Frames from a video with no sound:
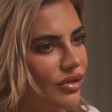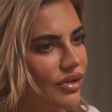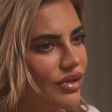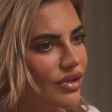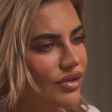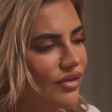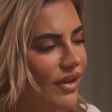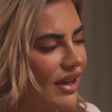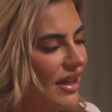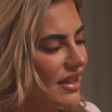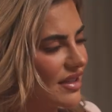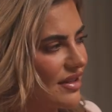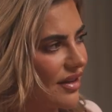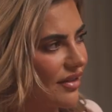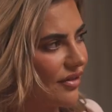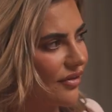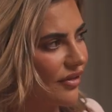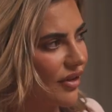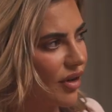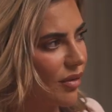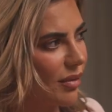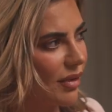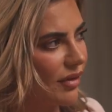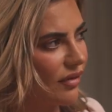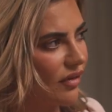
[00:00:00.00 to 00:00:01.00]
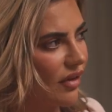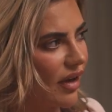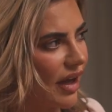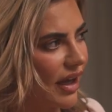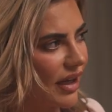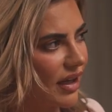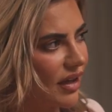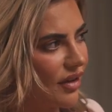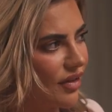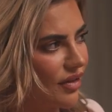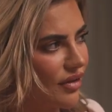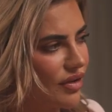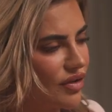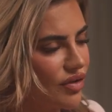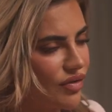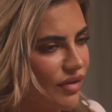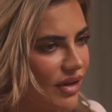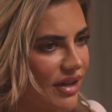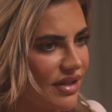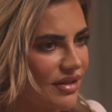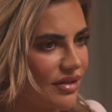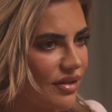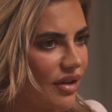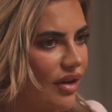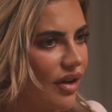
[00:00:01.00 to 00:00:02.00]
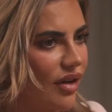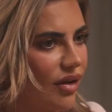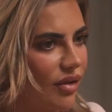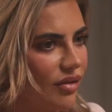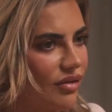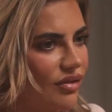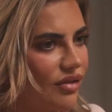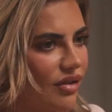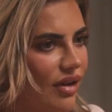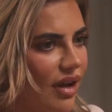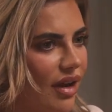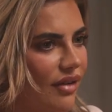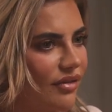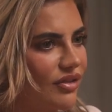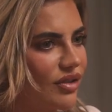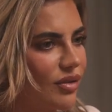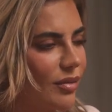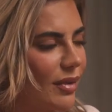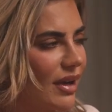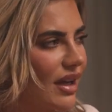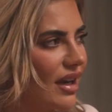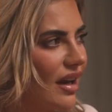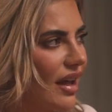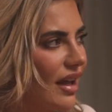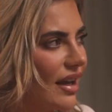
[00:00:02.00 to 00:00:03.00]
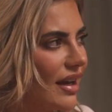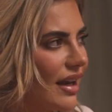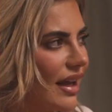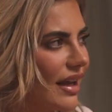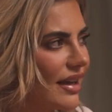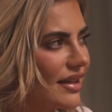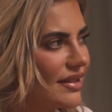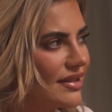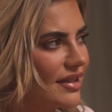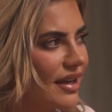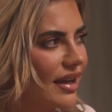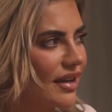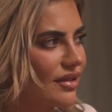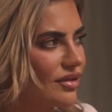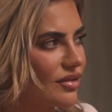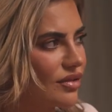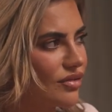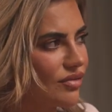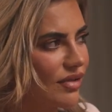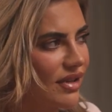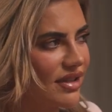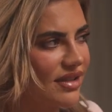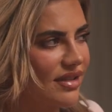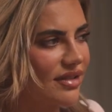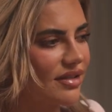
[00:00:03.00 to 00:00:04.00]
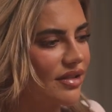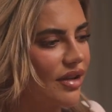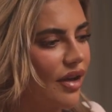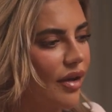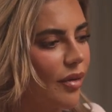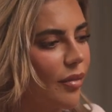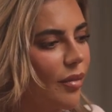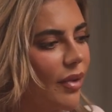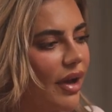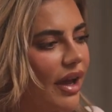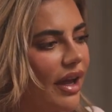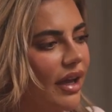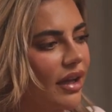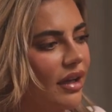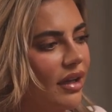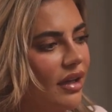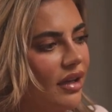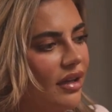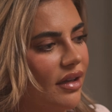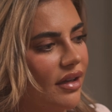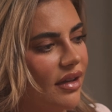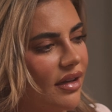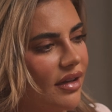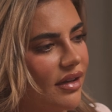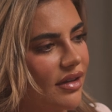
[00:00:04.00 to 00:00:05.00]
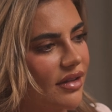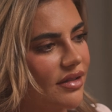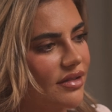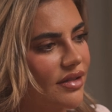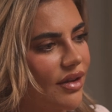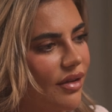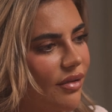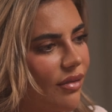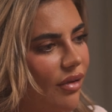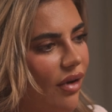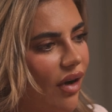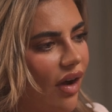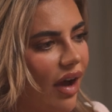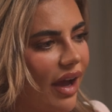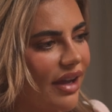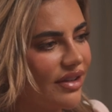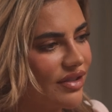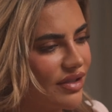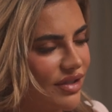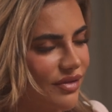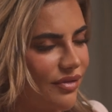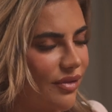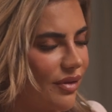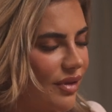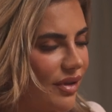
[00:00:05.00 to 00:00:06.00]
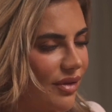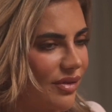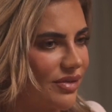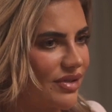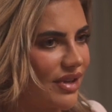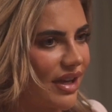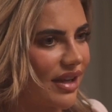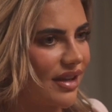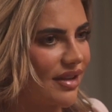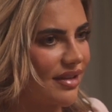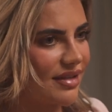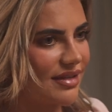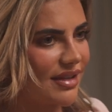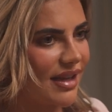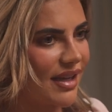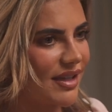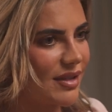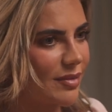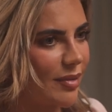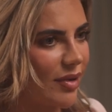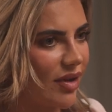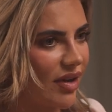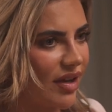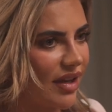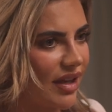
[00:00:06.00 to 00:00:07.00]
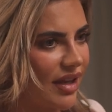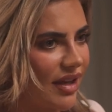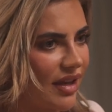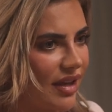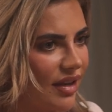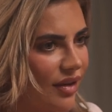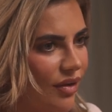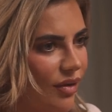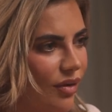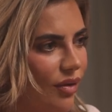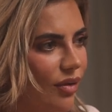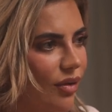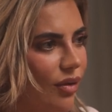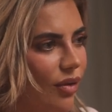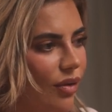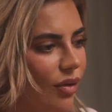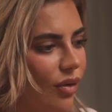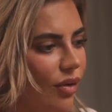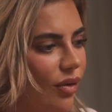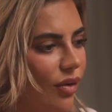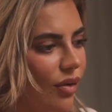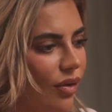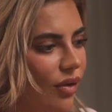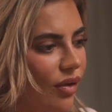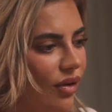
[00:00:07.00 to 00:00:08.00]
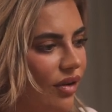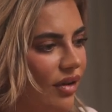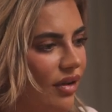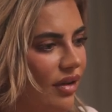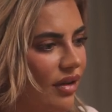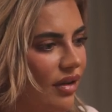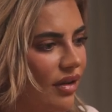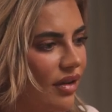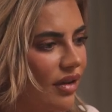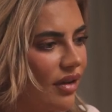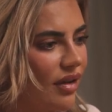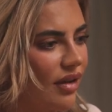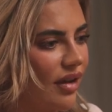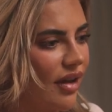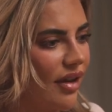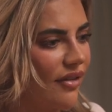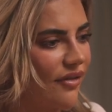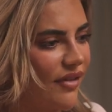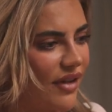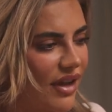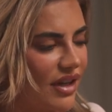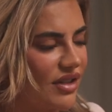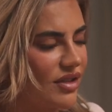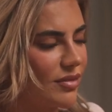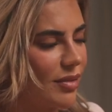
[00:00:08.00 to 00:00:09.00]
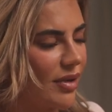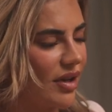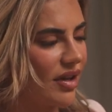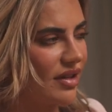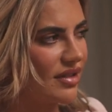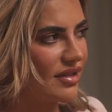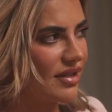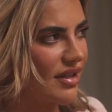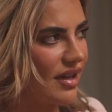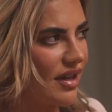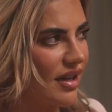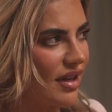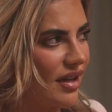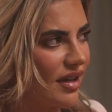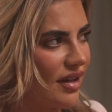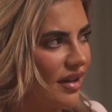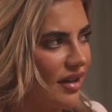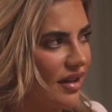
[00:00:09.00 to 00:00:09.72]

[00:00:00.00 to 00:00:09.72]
strict, I feel, with like the dress code, and you have to wear like latex or dress a certain way. So I just thought it was like a sex party or a fetish party.